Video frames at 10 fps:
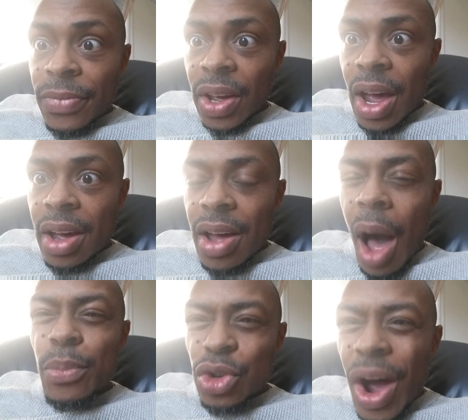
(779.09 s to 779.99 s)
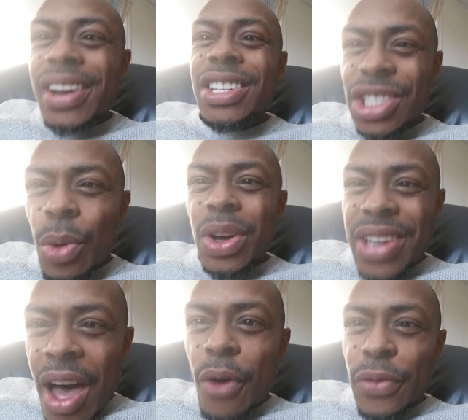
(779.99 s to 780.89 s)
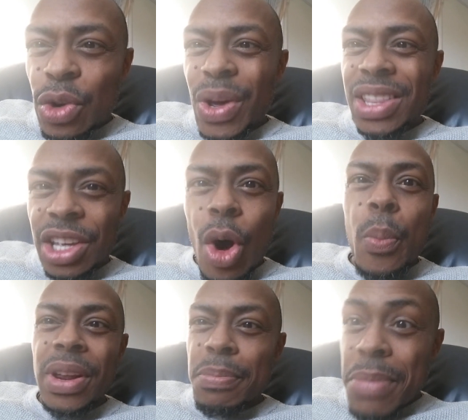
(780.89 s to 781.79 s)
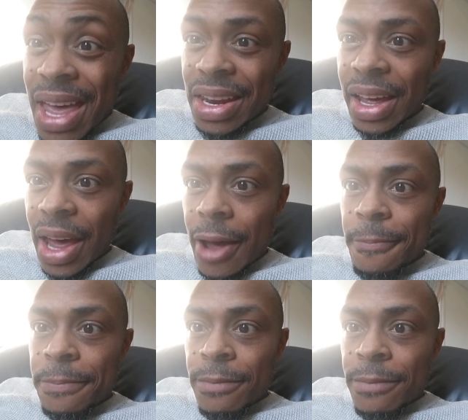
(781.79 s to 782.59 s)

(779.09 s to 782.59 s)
Okay, I'm trying to slow it down for you Ethiopian men. Okay,